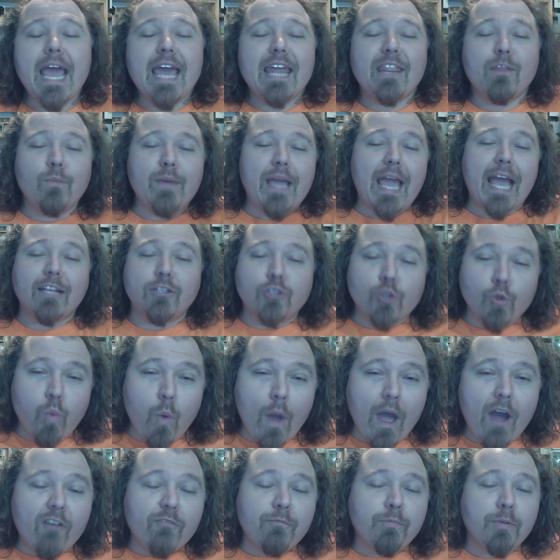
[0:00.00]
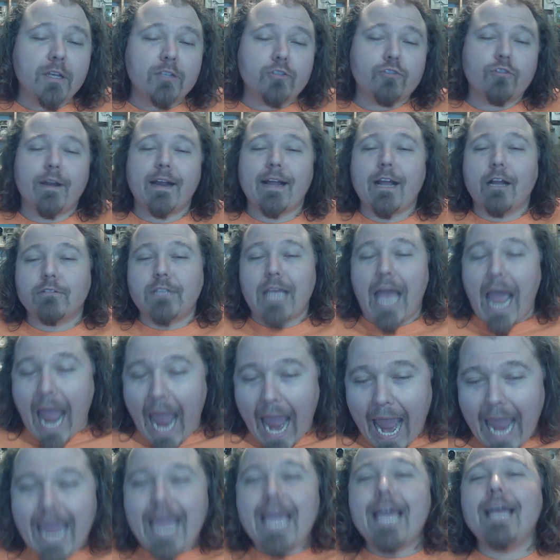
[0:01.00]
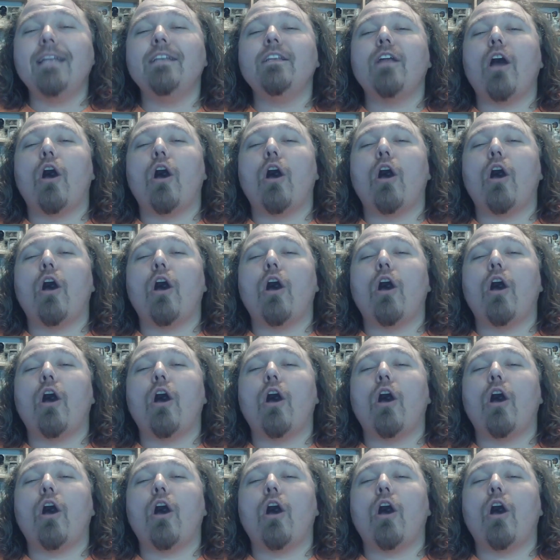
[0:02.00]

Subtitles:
Then we had 12 plus strikeouts and